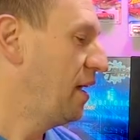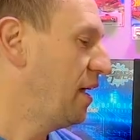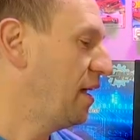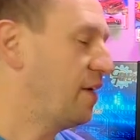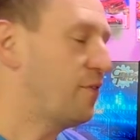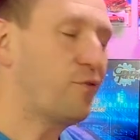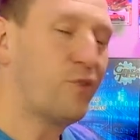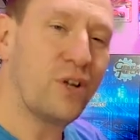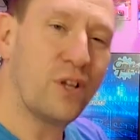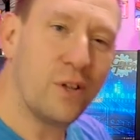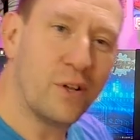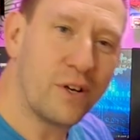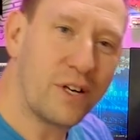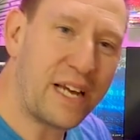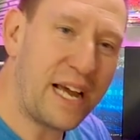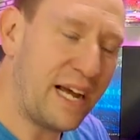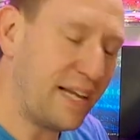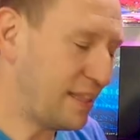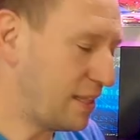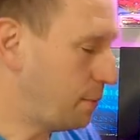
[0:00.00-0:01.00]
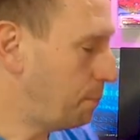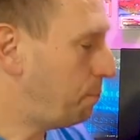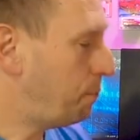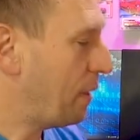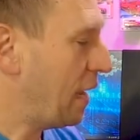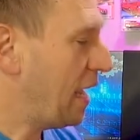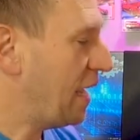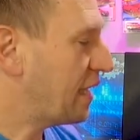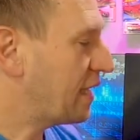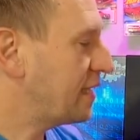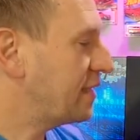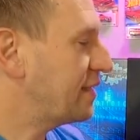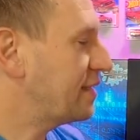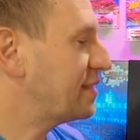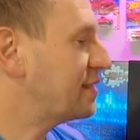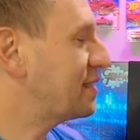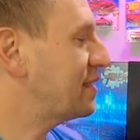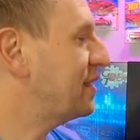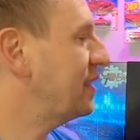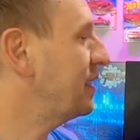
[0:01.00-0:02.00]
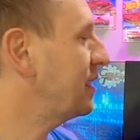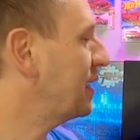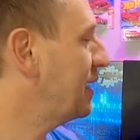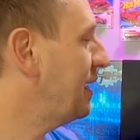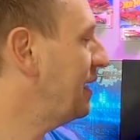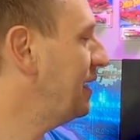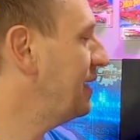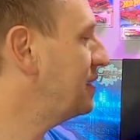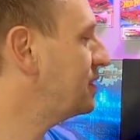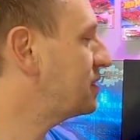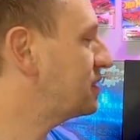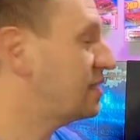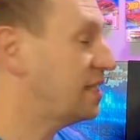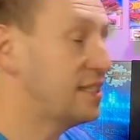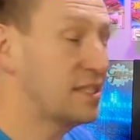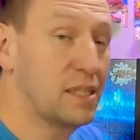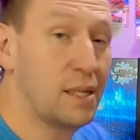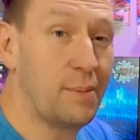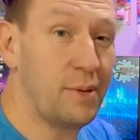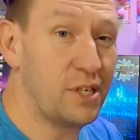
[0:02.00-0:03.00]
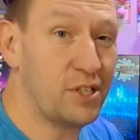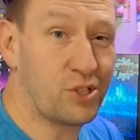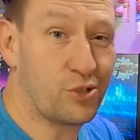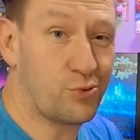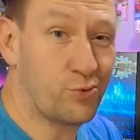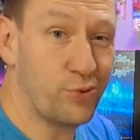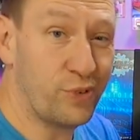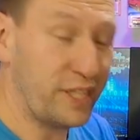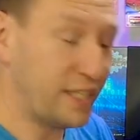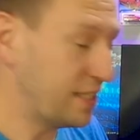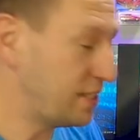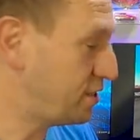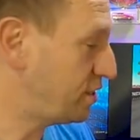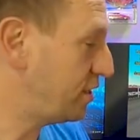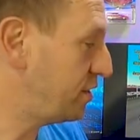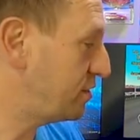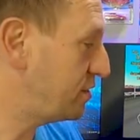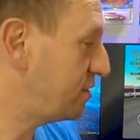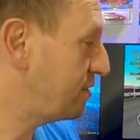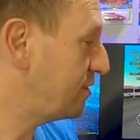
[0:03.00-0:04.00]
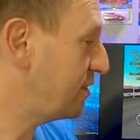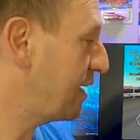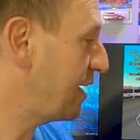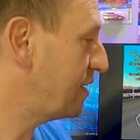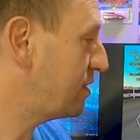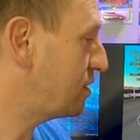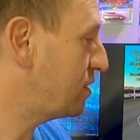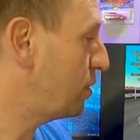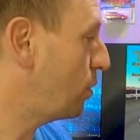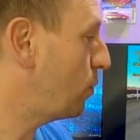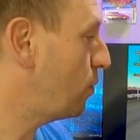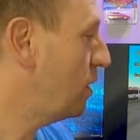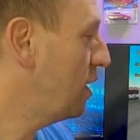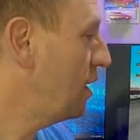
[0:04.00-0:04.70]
If we look at the back of this thing, it says, I'm gonna just read it to you so you guys know.